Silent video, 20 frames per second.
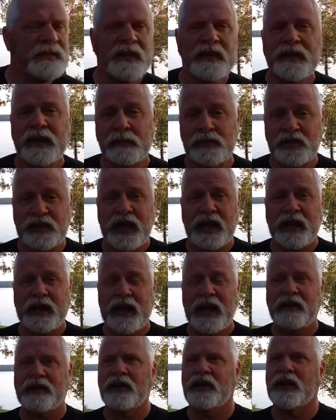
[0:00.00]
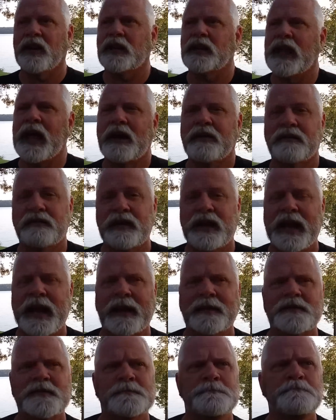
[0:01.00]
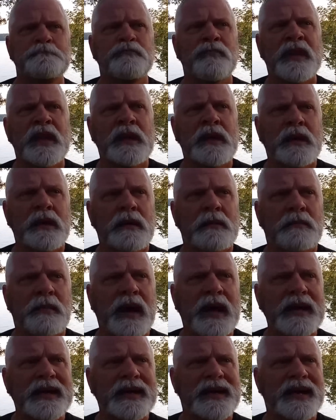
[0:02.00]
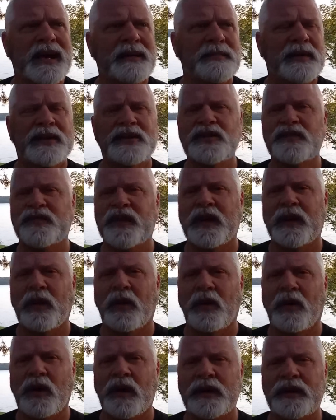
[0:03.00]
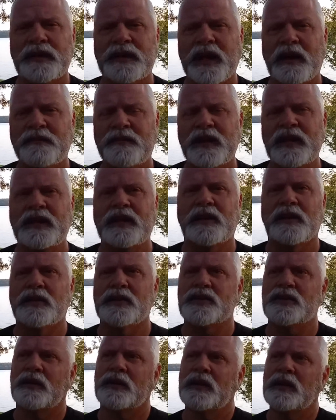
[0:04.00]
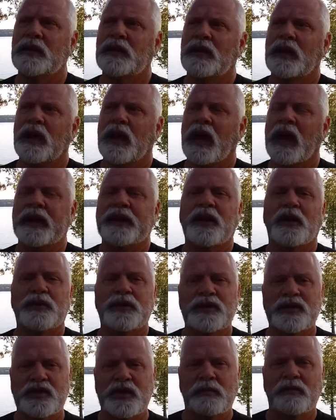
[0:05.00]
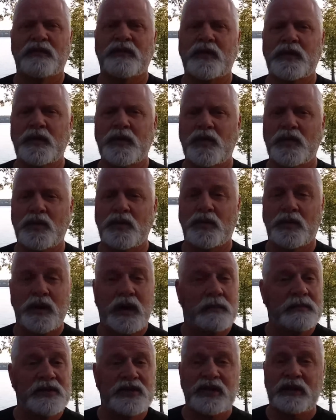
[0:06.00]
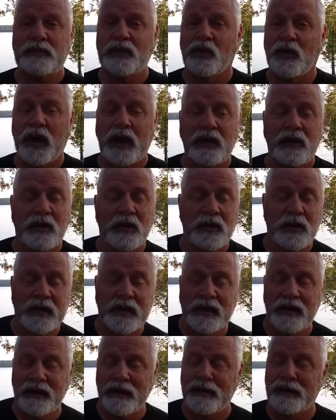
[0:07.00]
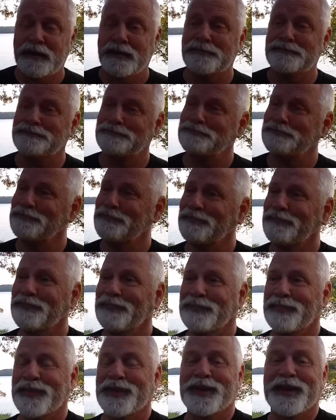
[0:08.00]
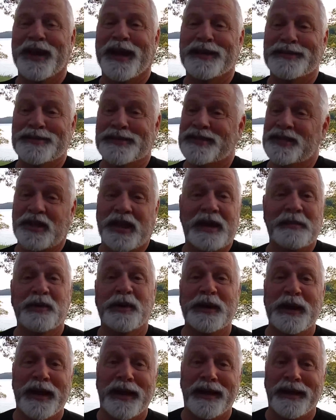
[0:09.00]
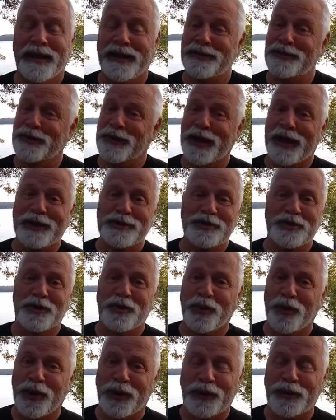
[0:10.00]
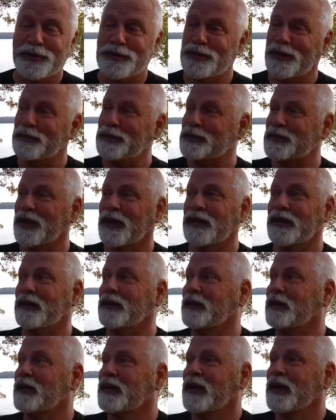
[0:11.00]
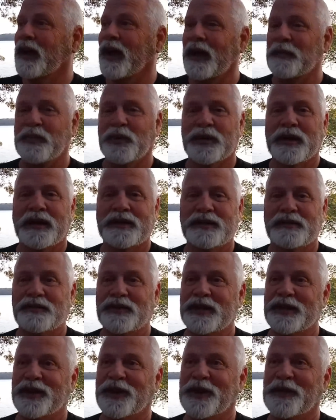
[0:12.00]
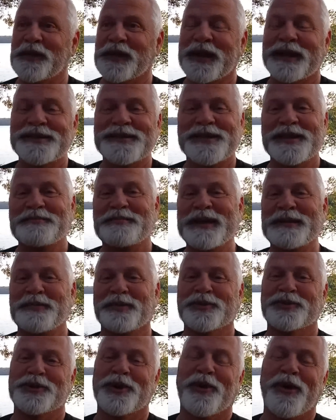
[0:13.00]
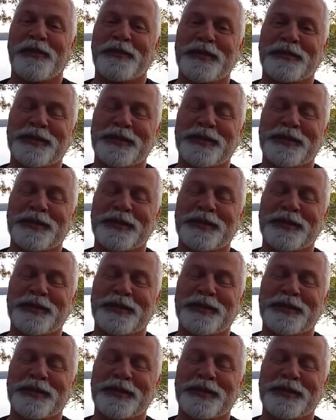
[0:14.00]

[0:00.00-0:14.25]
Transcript: I'm standing out here in a cloud of gnats. My comments fell on deaf ears. I know that some of you who come and see me regularly, you guys, it's Labor Day, and you guys are the workers. Let me tell you, I put out the video, and then I see people show up at